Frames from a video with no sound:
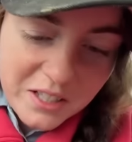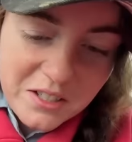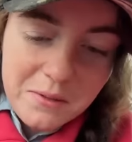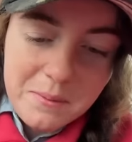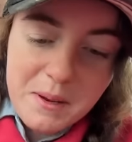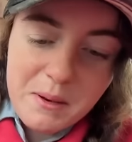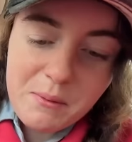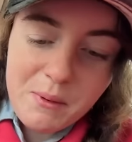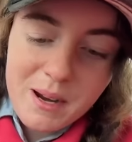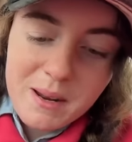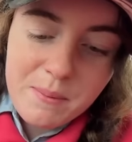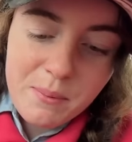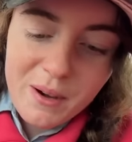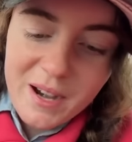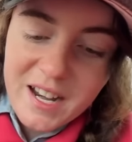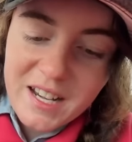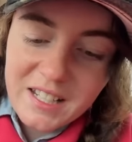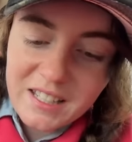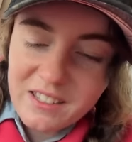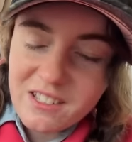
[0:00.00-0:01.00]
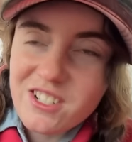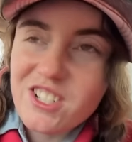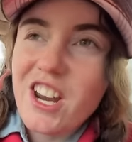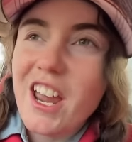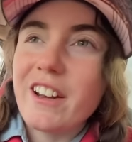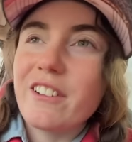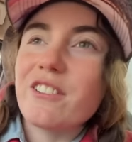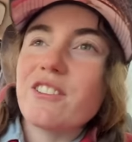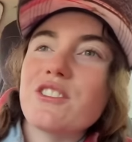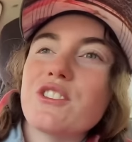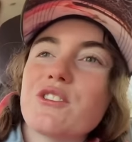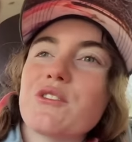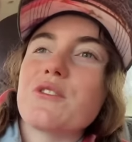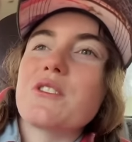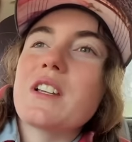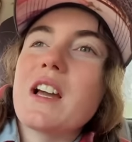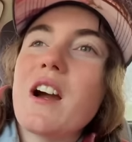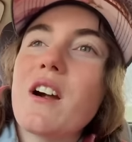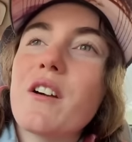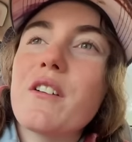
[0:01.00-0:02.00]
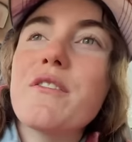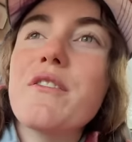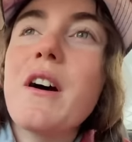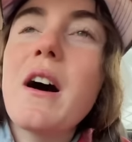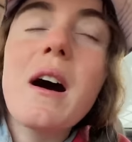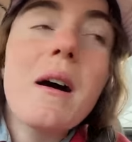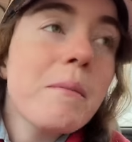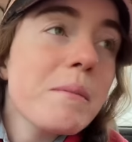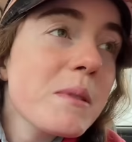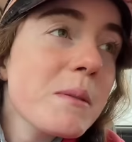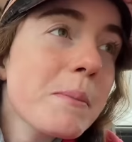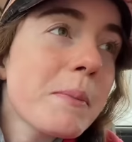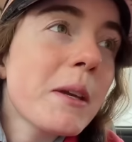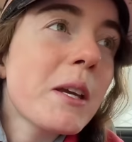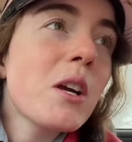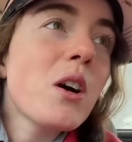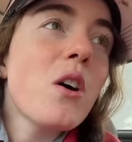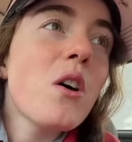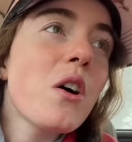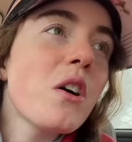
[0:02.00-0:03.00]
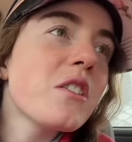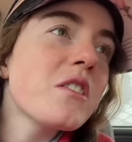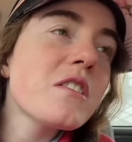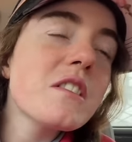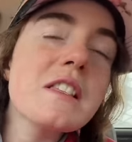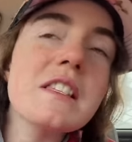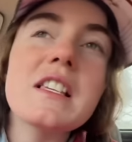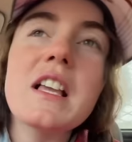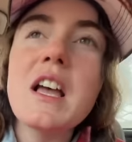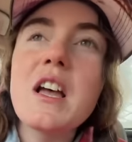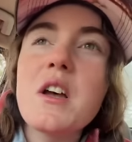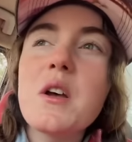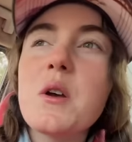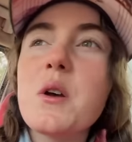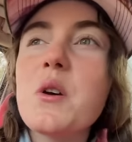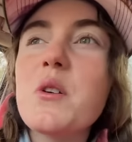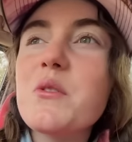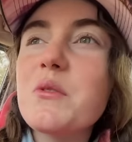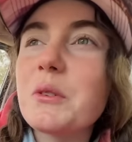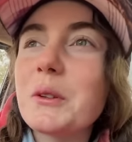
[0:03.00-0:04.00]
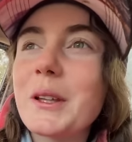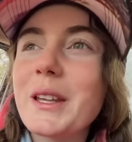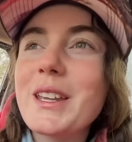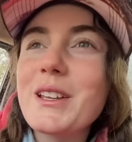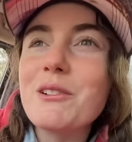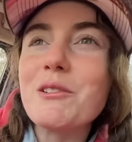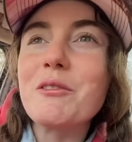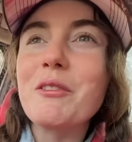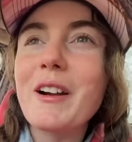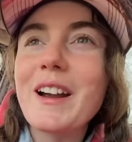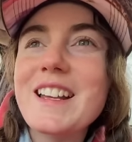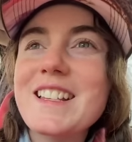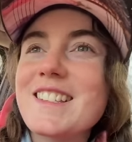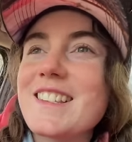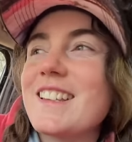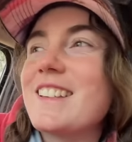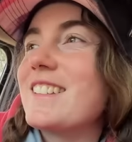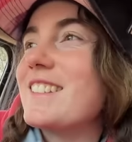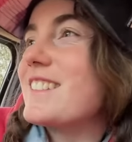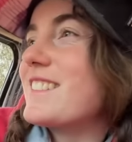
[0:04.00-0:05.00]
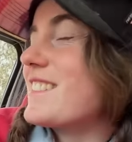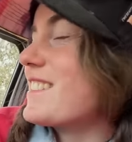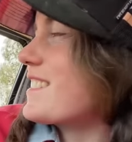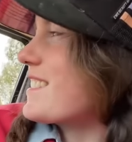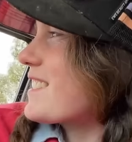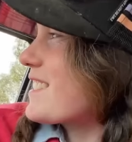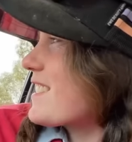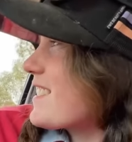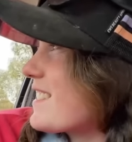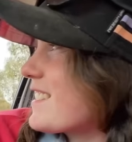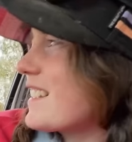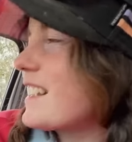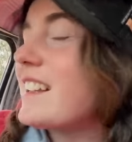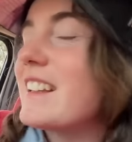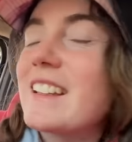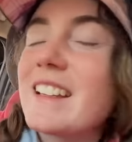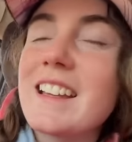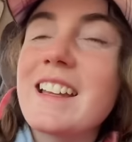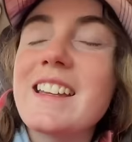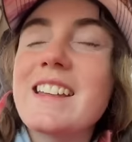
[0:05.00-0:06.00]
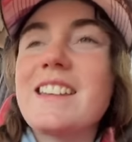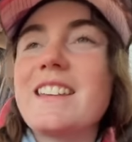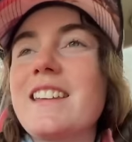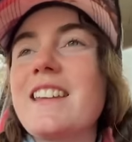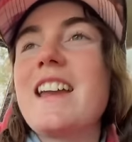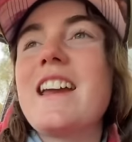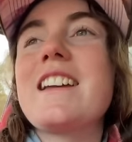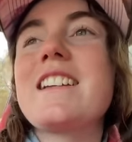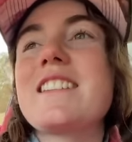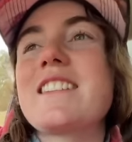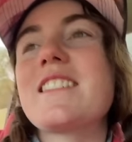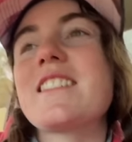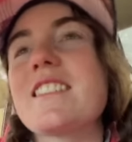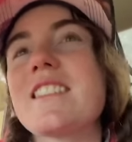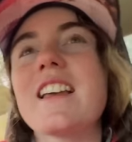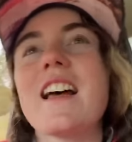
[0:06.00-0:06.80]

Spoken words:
to be rebranding the channel to Tara Farms because of legal reasons. Yes,